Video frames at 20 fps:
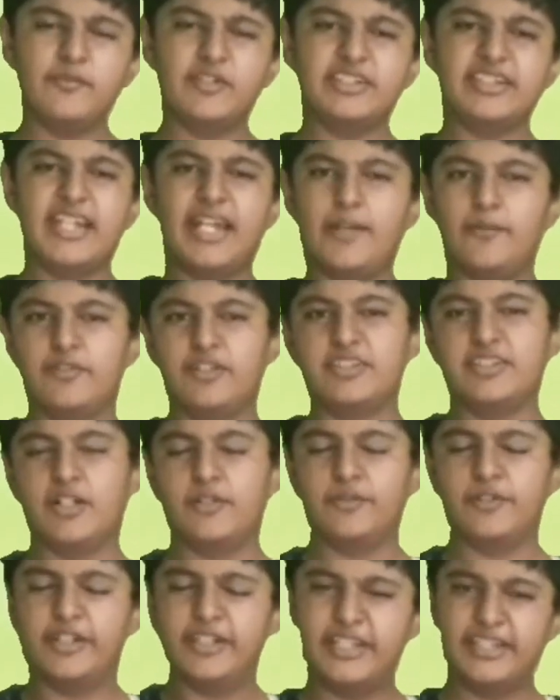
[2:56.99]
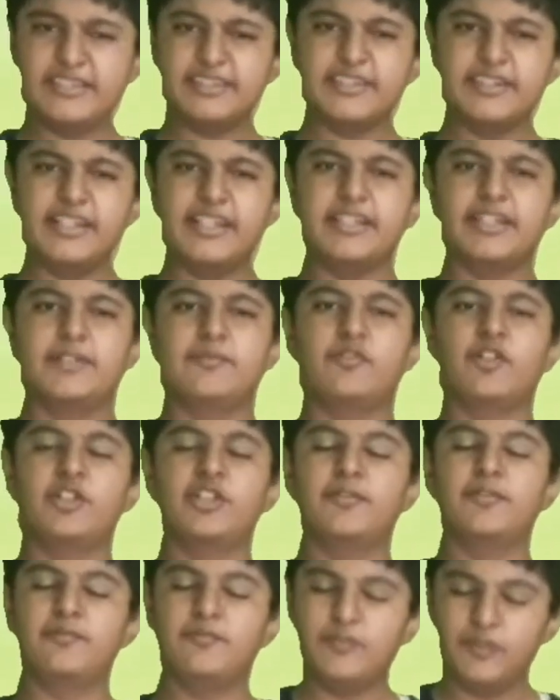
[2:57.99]
which averages out the density, and therefore
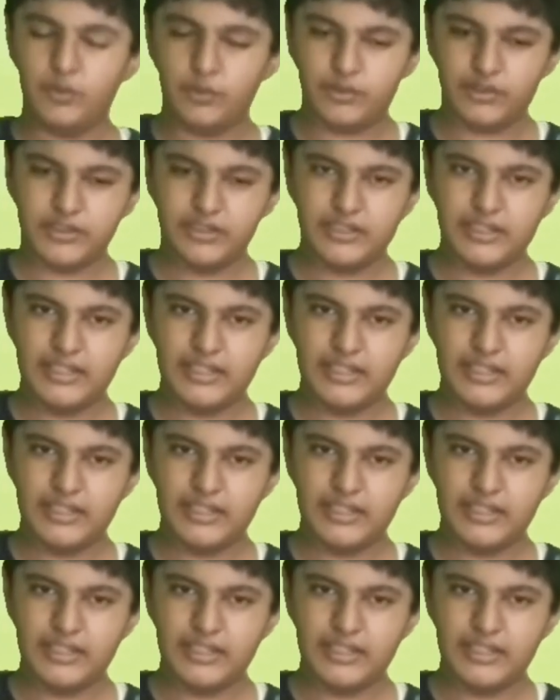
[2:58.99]
they float.